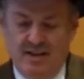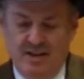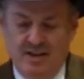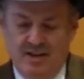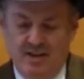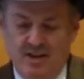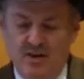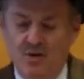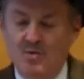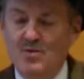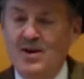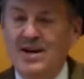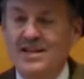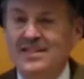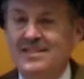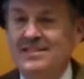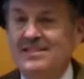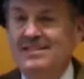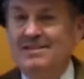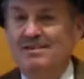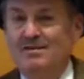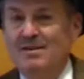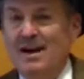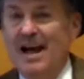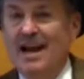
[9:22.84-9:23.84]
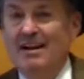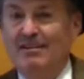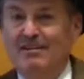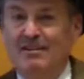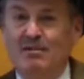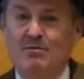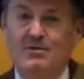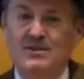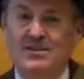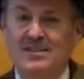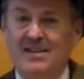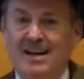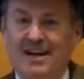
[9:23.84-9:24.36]
The U.S.
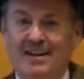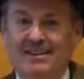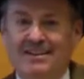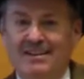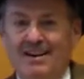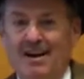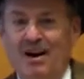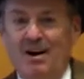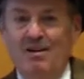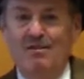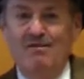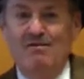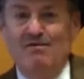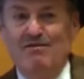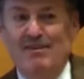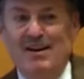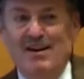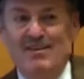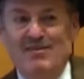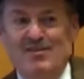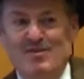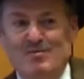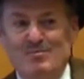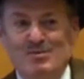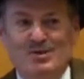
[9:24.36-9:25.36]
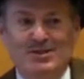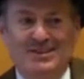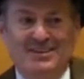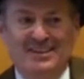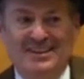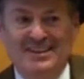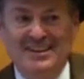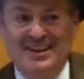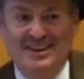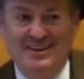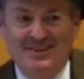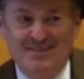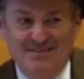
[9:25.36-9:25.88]
actually was not unfavorable to
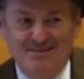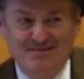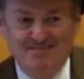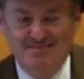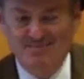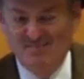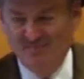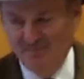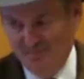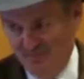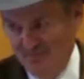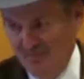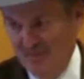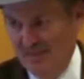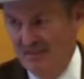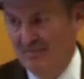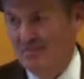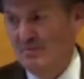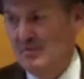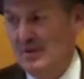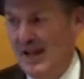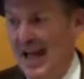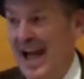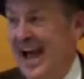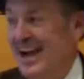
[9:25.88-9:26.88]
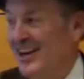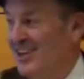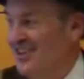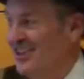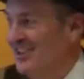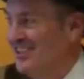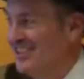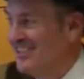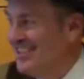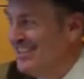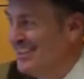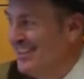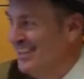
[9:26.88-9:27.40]
their
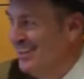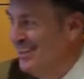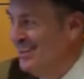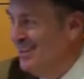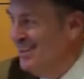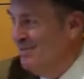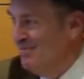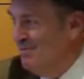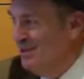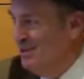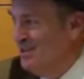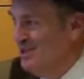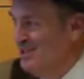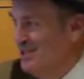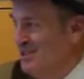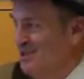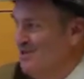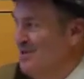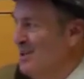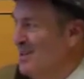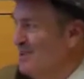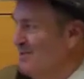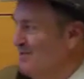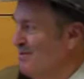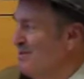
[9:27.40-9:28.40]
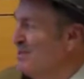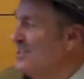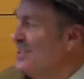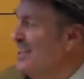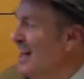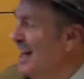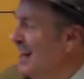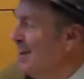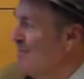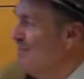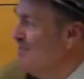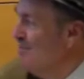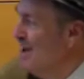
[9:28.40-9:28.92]
actions because the U.S. was
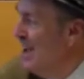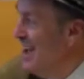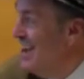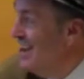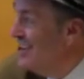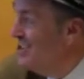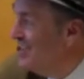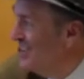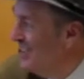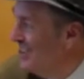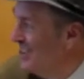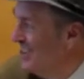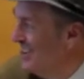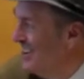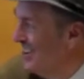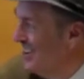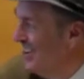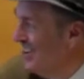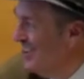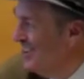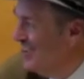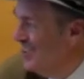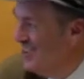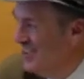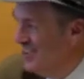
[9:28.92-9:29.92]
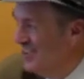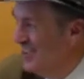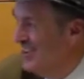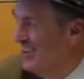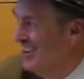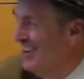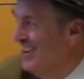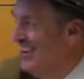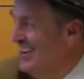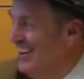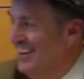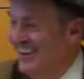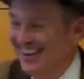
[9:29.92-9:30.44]
not a major owner
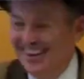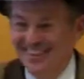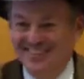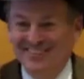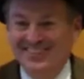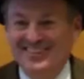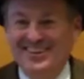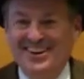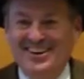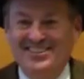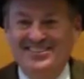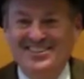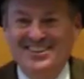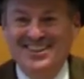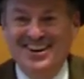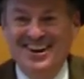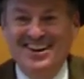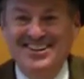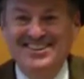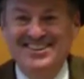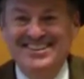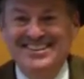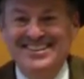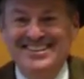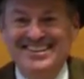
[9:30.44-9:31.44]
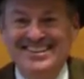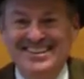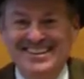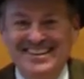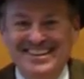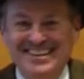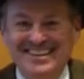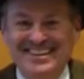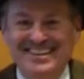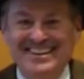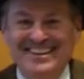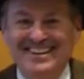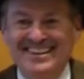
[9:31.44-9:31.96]
of the
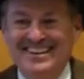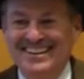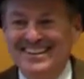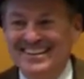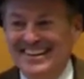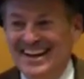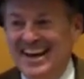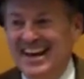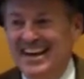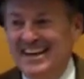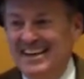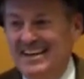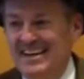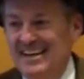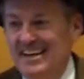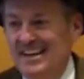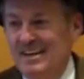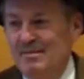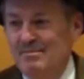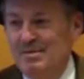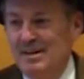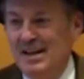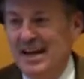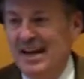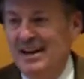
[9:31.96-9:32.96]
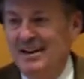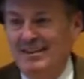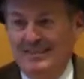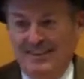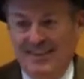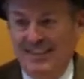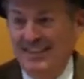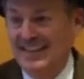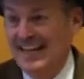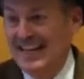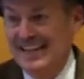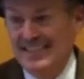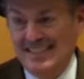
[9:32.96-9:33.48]
Argentine debt. But I don't
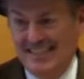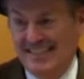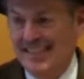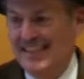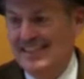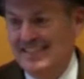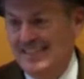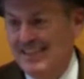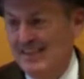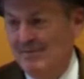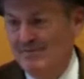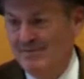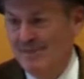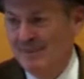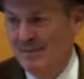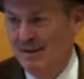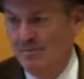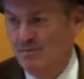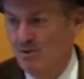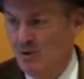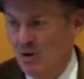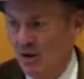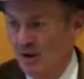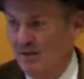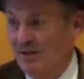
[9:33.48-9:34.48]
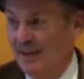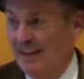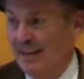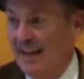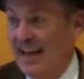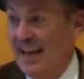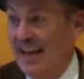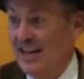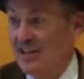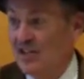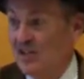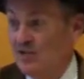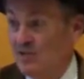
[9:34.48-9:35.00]
think that's some sort of a
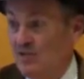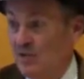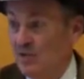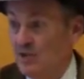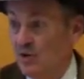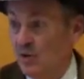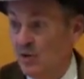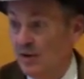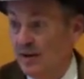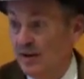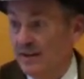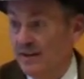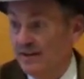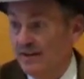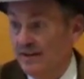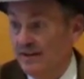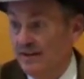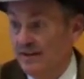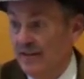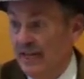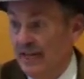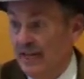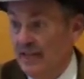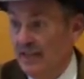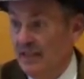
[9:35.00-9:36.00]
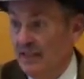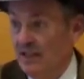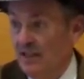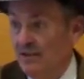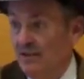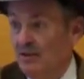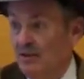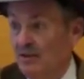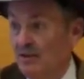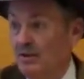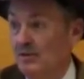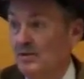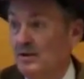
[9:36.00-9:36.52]
last resort thing that
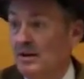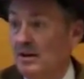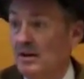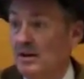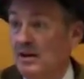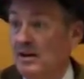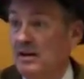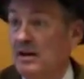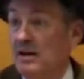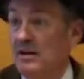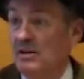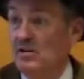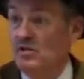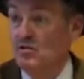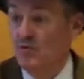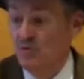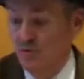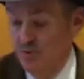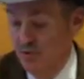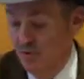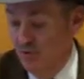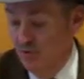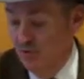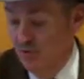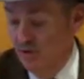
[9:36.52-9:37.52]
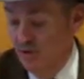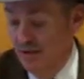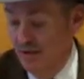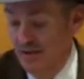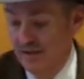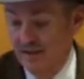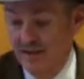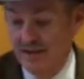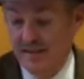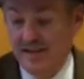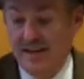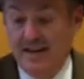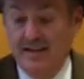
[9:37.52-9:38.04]
you do in a true
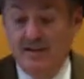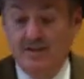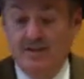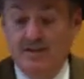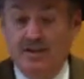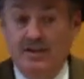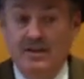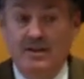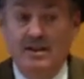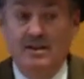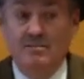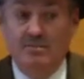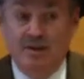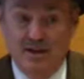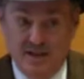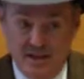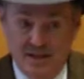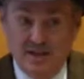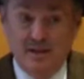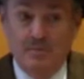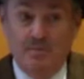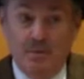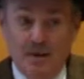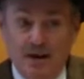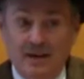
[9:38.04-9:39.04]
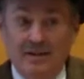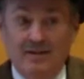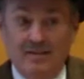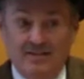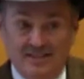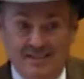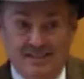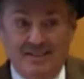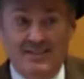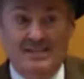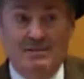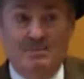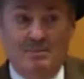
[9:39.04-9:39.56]
disaster. But it's a
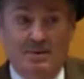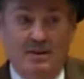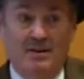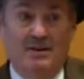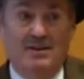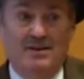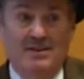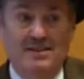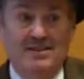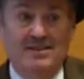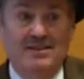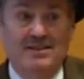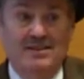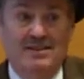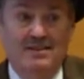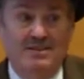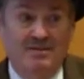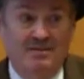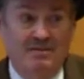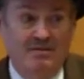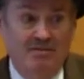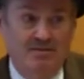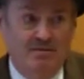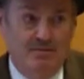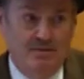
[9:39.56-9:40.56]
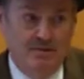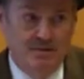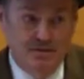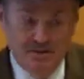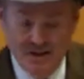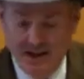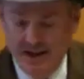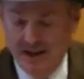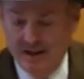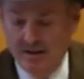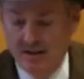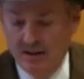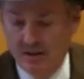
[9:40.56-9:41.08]
policy. It's a policy that you
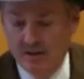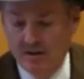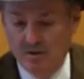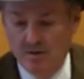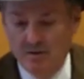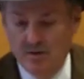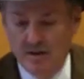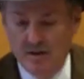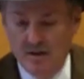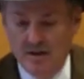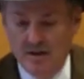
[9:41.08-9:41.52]
can do.